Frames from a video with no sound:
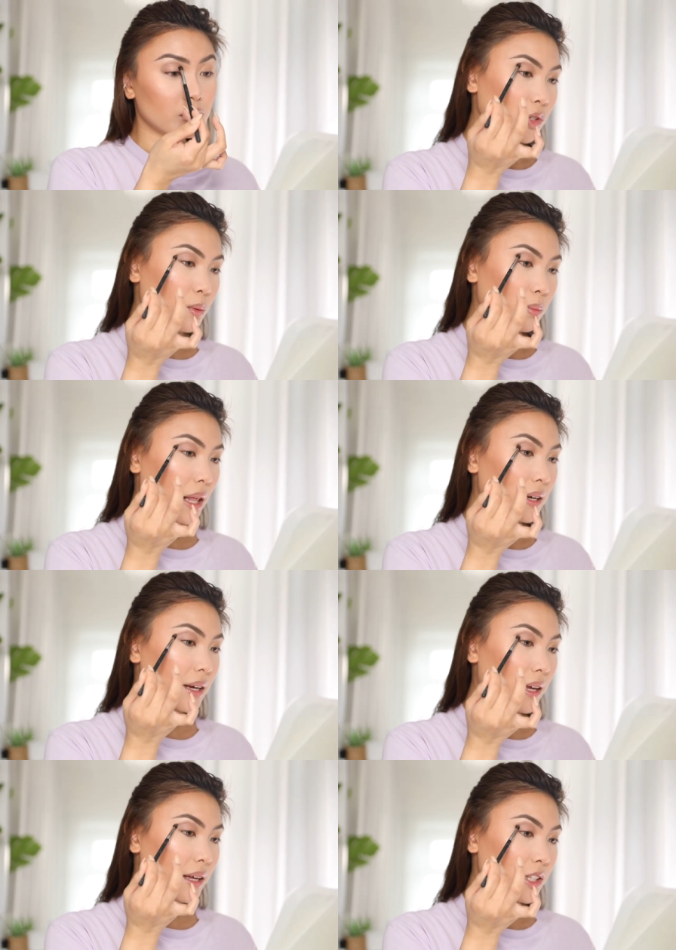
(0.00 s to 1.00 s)
So I'm
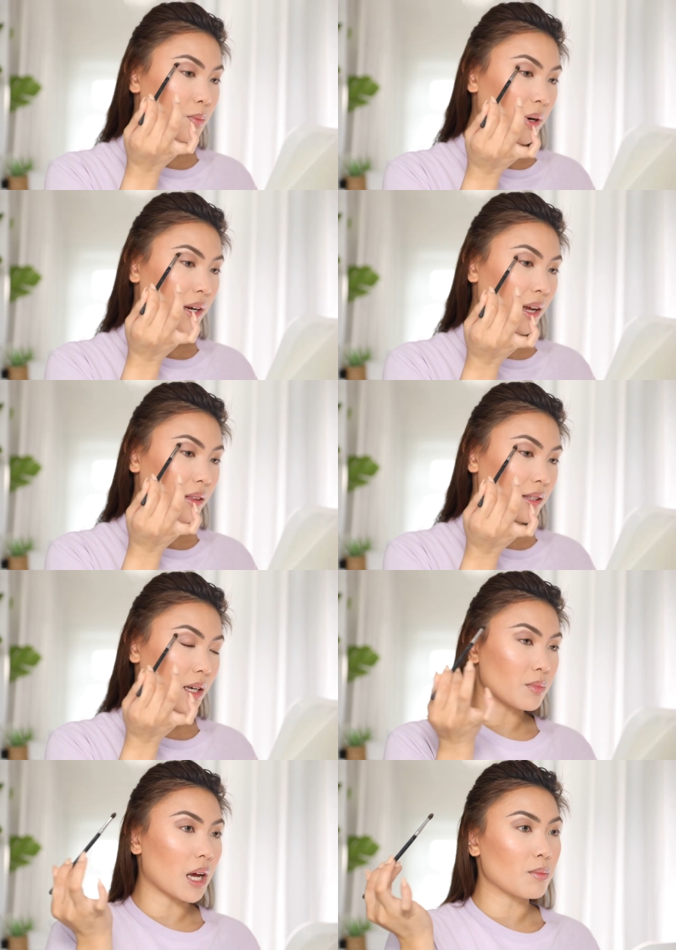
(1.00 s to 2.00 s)
blending it and spreading it at the
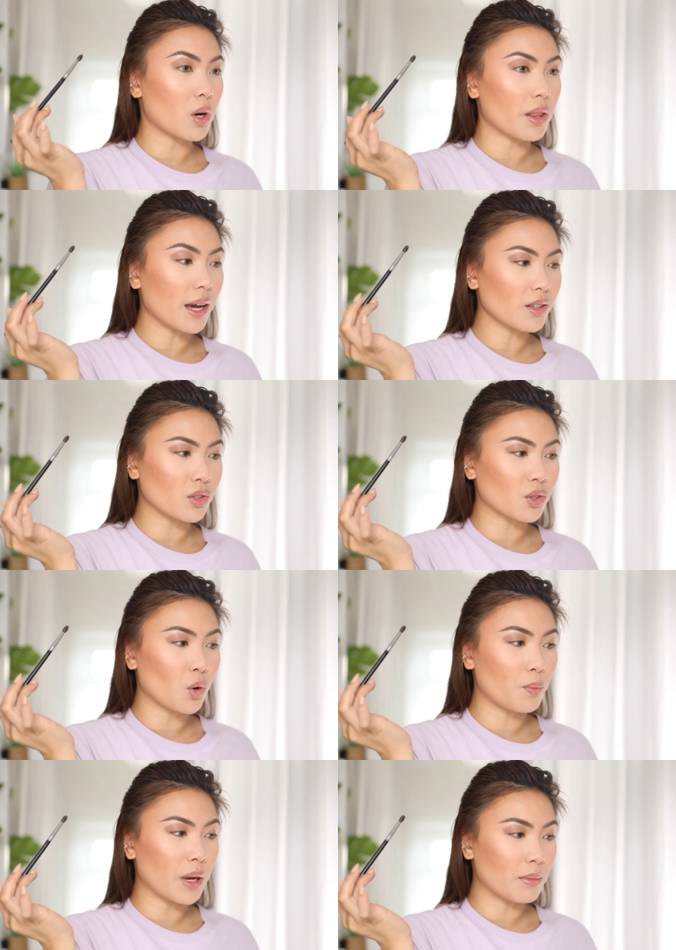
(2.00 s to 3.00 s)
same time. That is
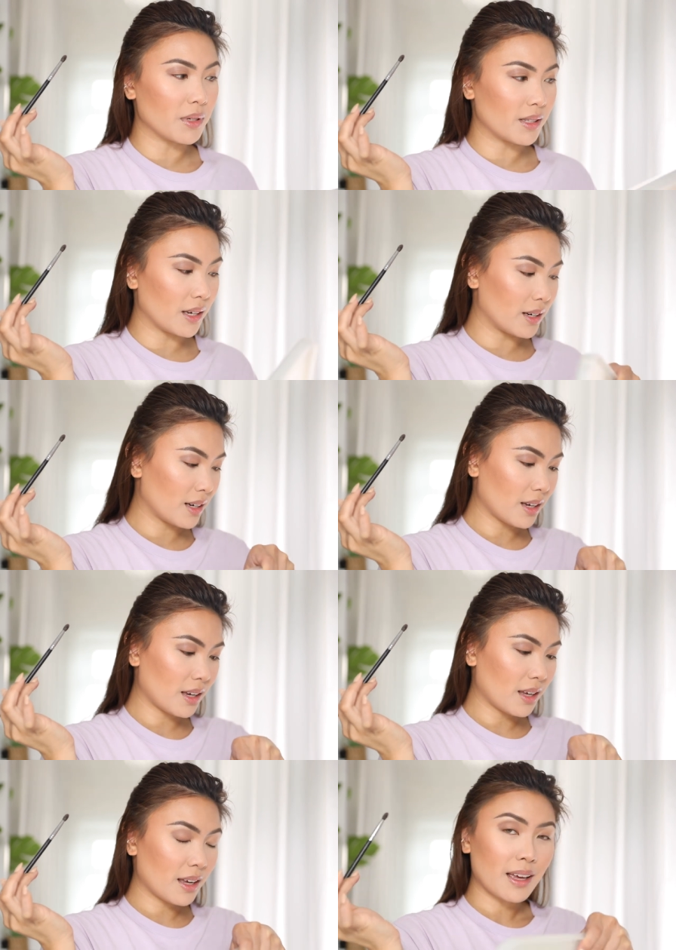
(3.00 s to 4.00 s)
so pigmented.
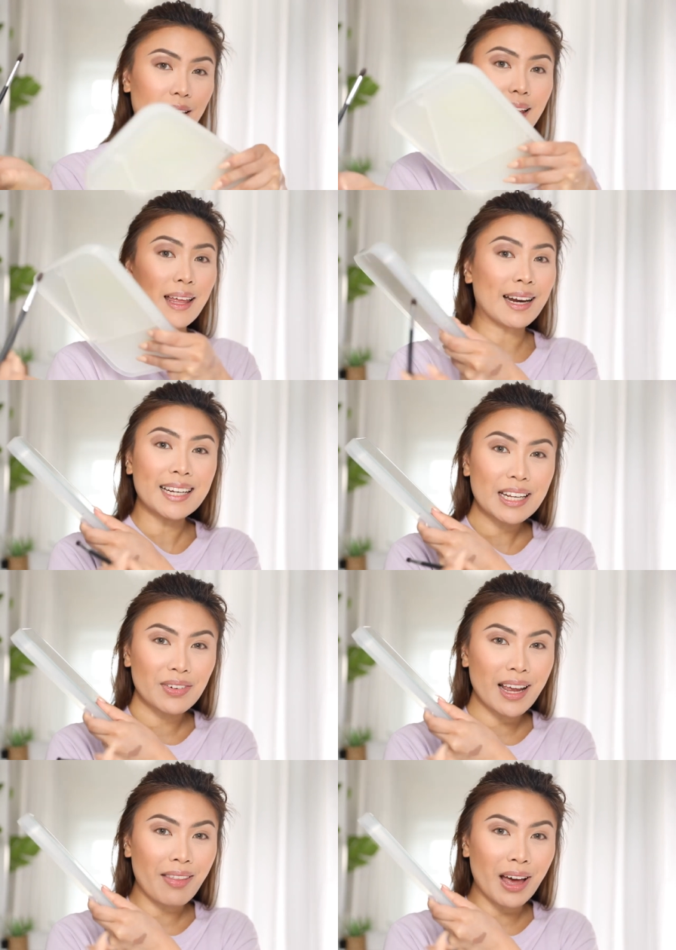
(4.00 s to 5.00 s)
And I didn't
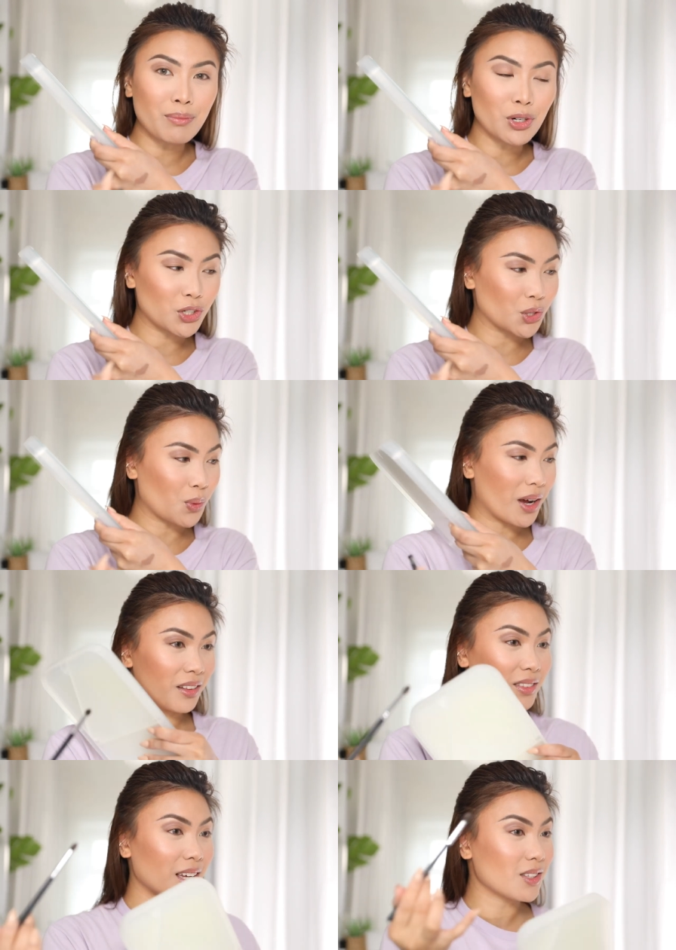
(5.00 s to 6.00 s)
even get that much as
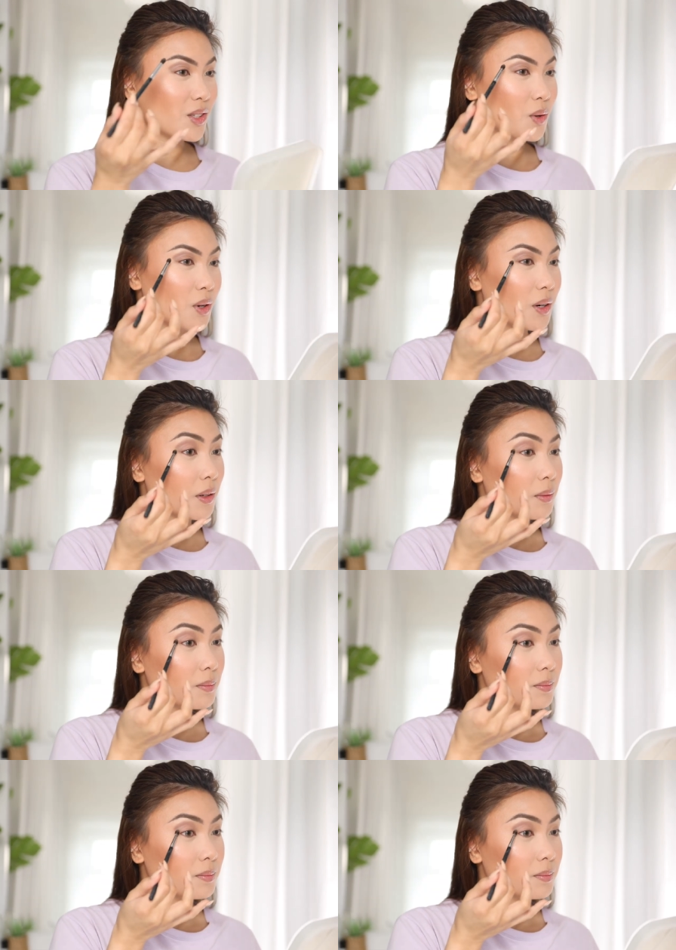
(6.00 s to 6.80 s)
well. That's so good.